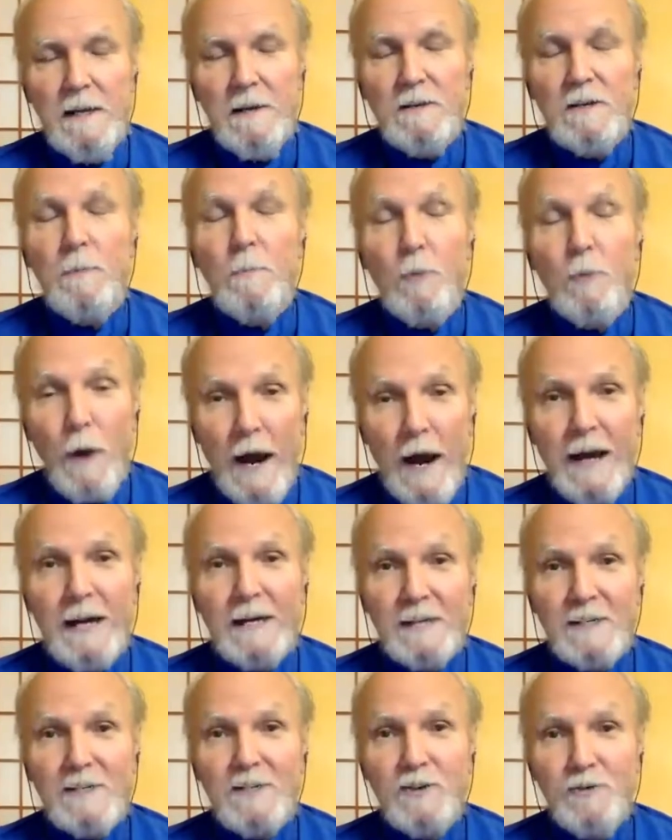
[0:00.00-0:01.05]
to
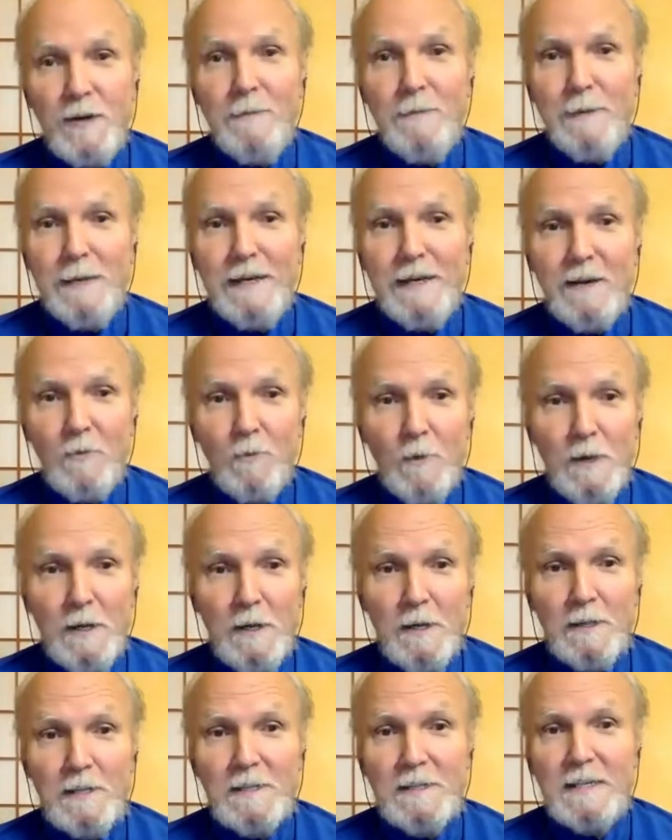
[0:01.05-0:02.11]
practice dreaming at
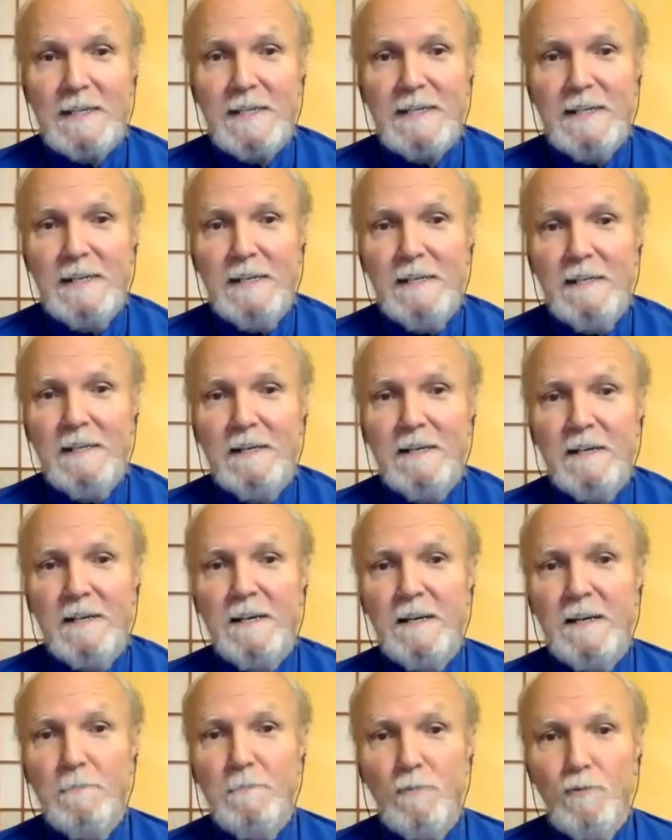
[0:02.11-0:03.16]
will, he says, sit in a
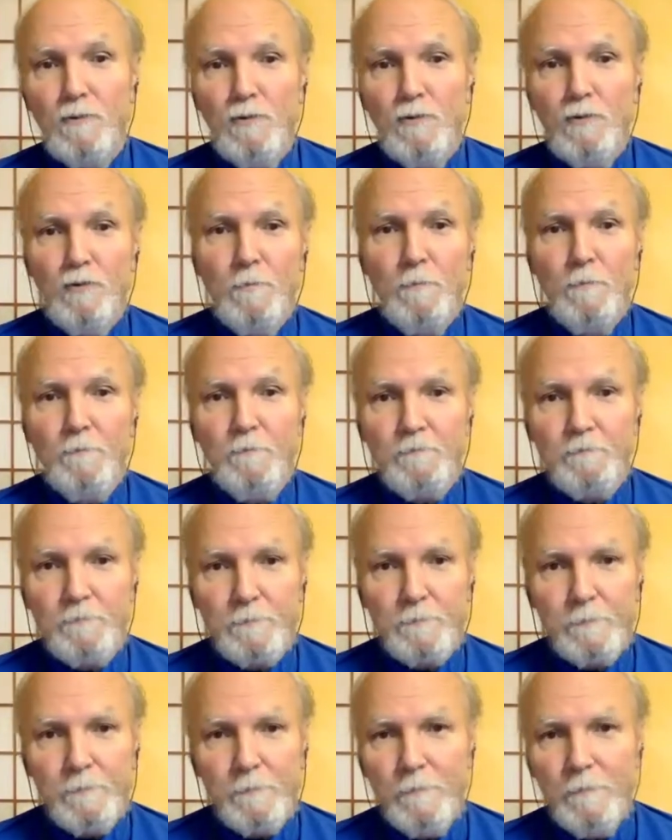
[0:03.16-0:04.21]
dim room
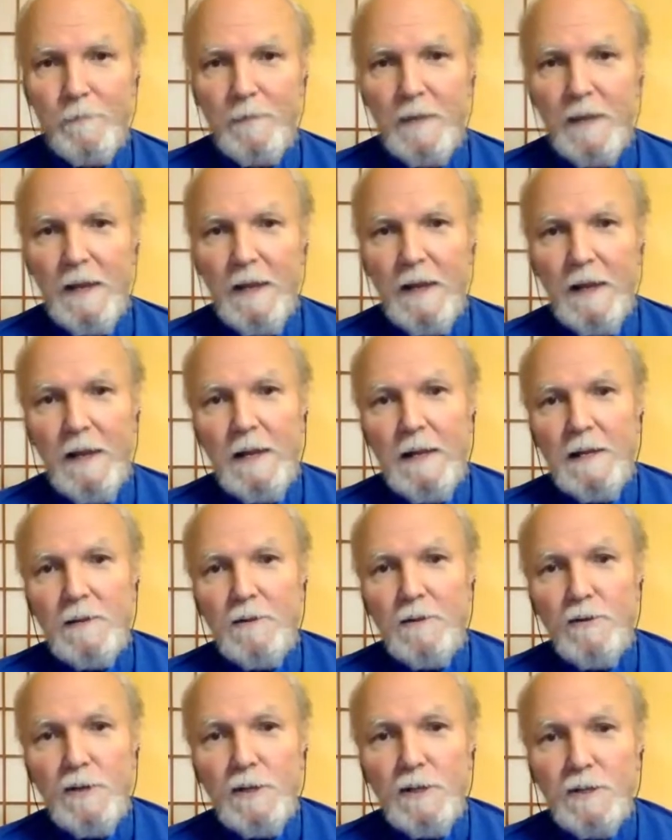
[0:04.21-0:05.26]

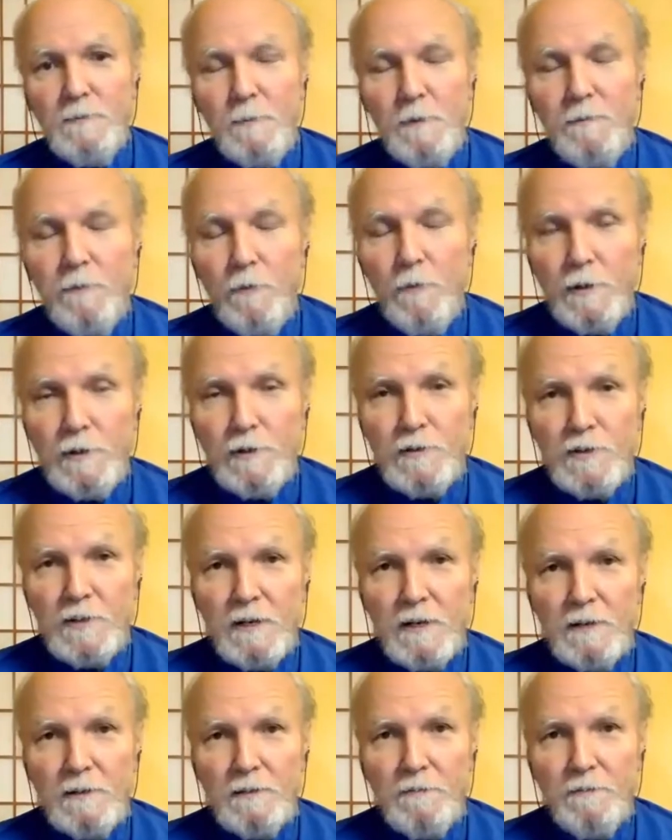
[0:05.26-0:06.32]
just before you
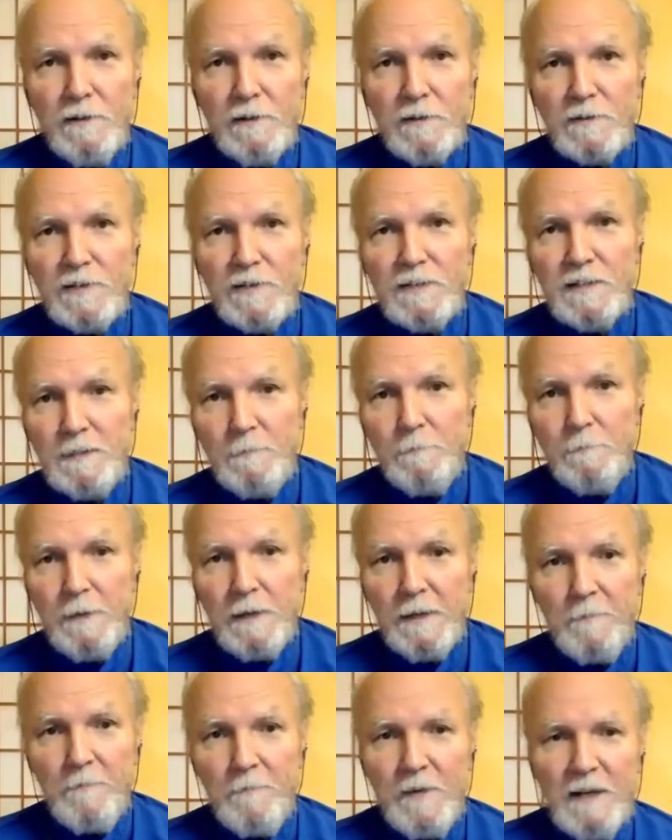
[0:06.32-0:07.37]
start to feel
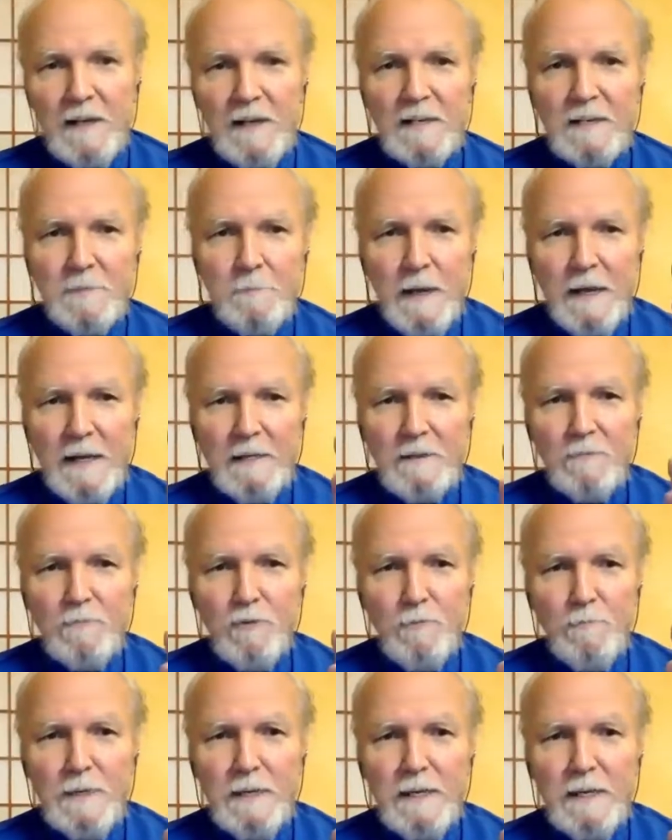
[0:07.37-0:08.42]
sleepy, and it's make the
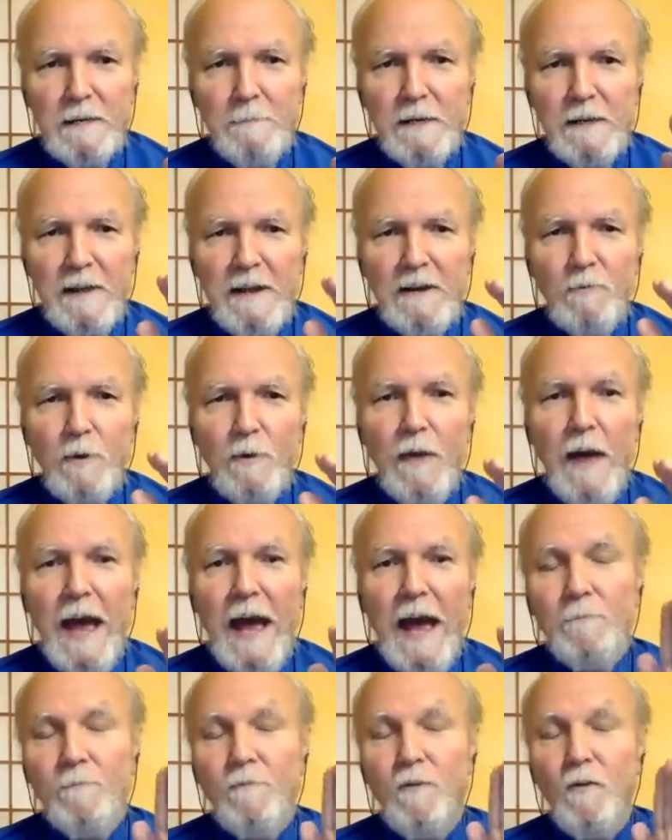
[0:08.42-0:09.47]
room dim. And then with
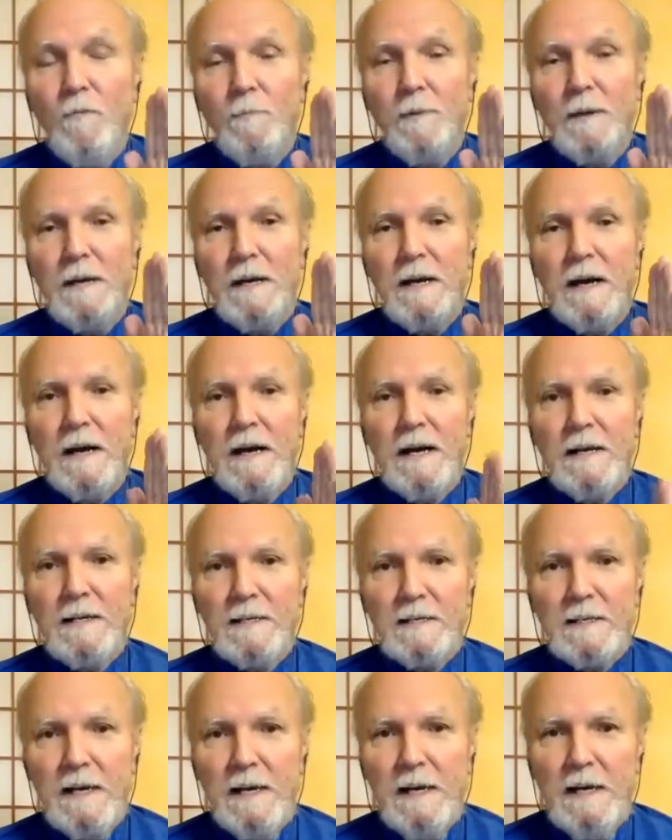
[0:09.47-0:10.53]
half open
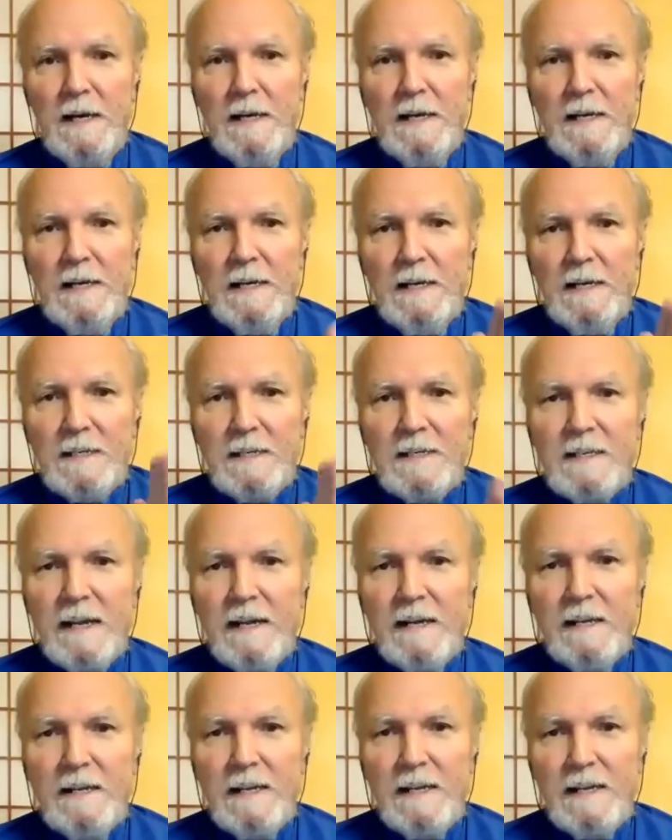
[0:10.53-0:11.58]
eyes,
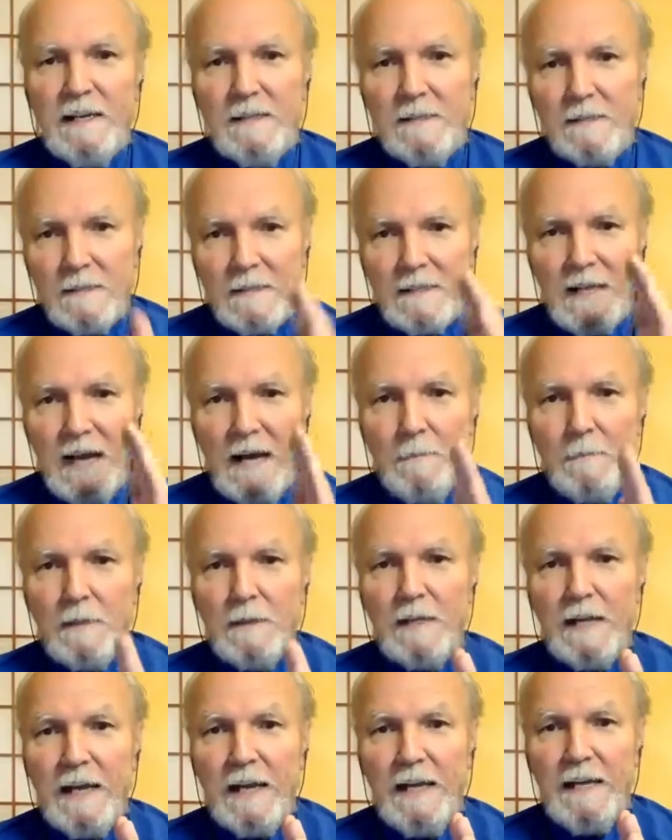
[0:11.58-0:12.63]
steadily and
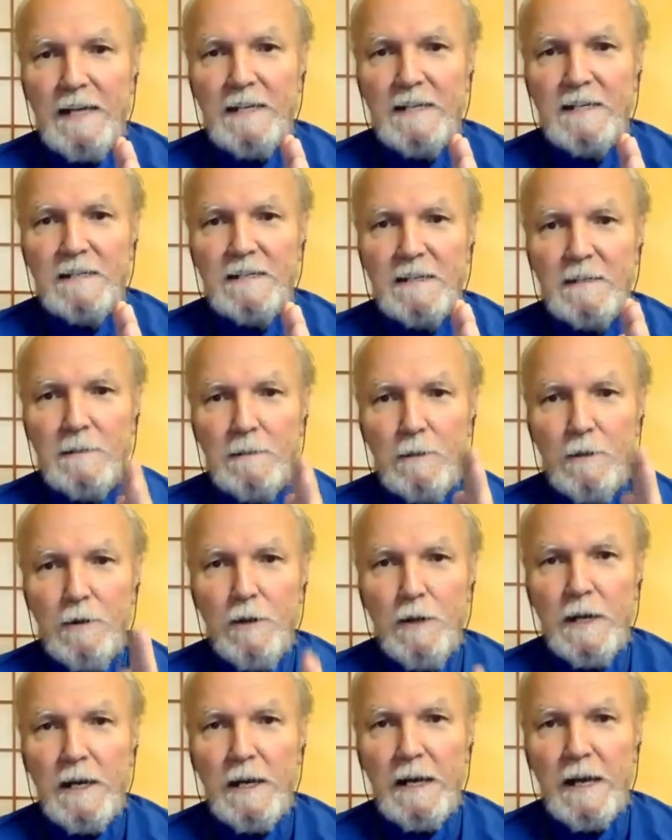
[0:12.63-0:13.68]
simultaneously
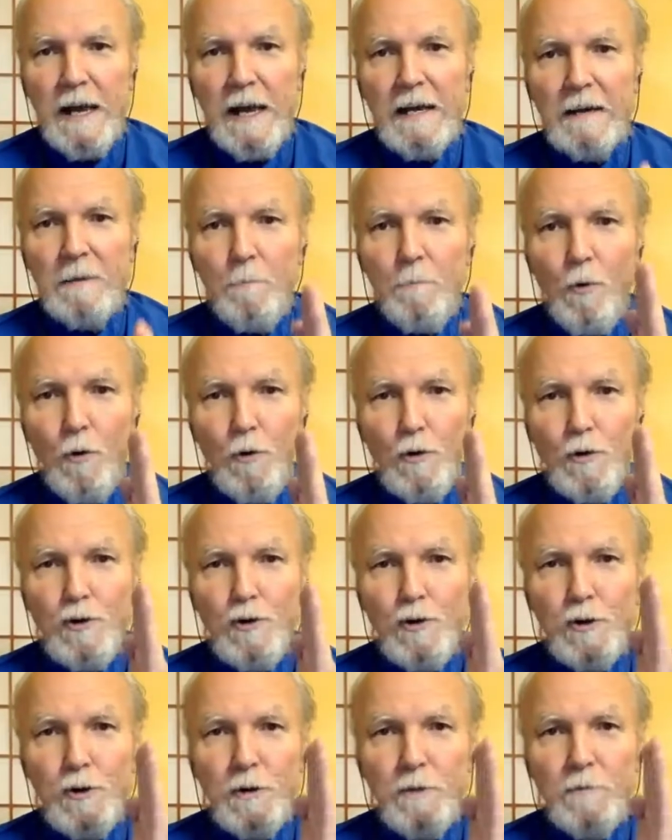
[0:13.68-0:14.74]
look at a
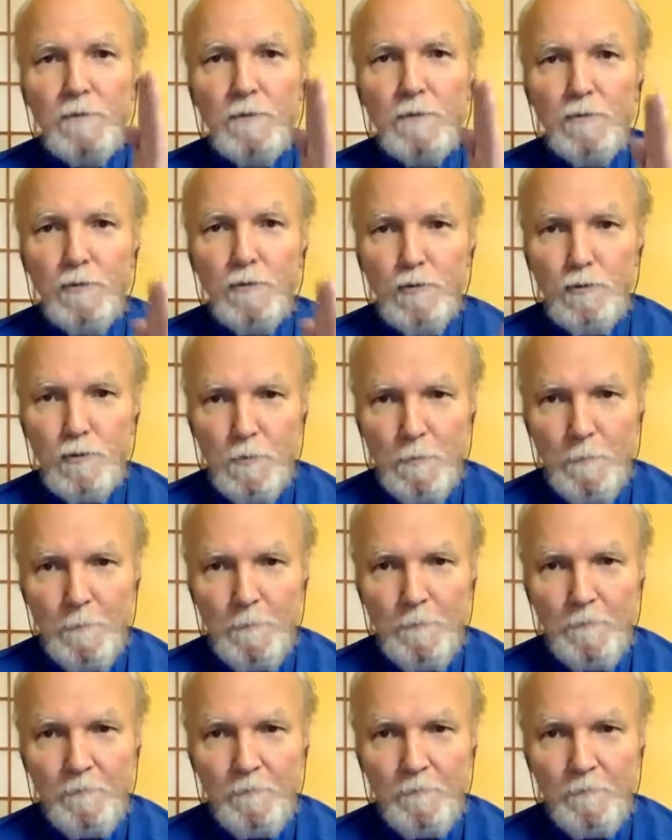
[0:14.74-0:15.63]
portion of the room